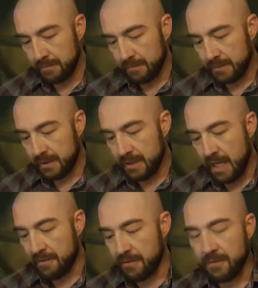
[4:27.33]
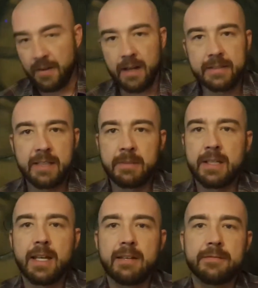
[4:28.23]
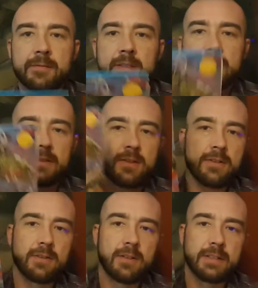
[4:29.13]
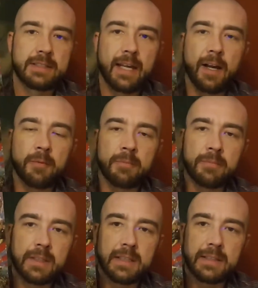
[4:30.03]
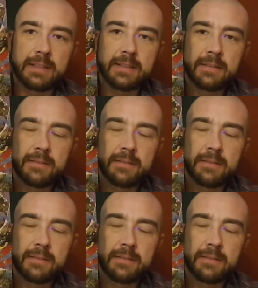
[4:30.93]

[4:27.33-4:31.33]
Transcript: Stand for the Fire Demon. Every song on this album is